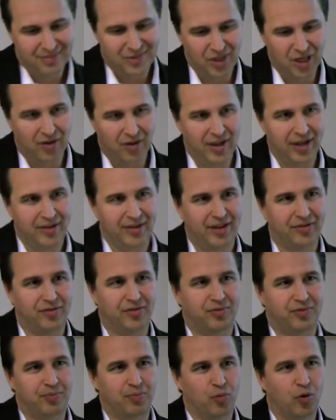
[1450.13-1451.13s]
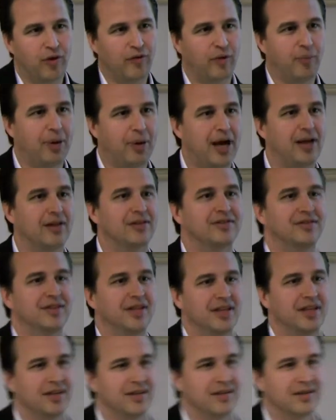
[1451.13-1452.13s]
you know that that's more of a
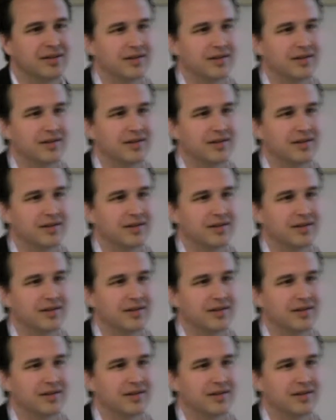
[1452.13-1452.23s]
policy